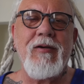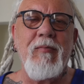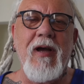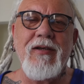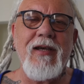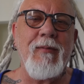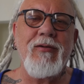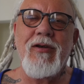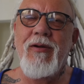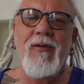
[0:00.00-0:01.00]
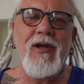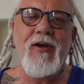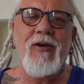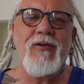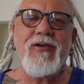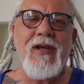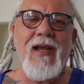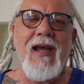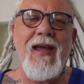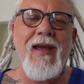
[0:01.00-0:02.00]
man's absolutely nuts,
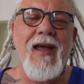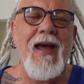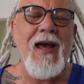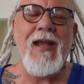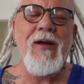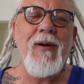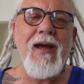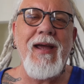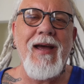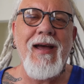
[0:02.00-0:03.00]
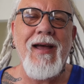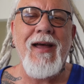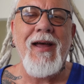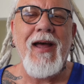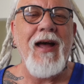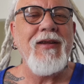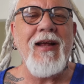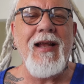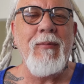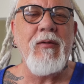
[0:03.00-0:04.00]
isn't he? Anyway, I
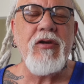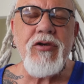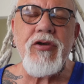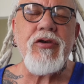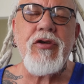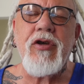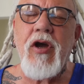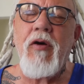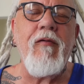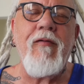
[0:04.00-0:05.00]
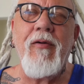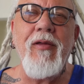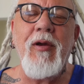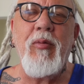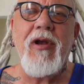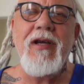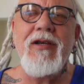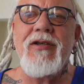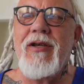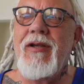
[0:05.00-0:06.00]
tell him, just go phone the
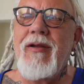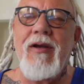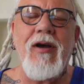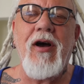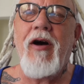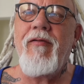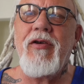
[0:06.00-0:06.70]
police and off he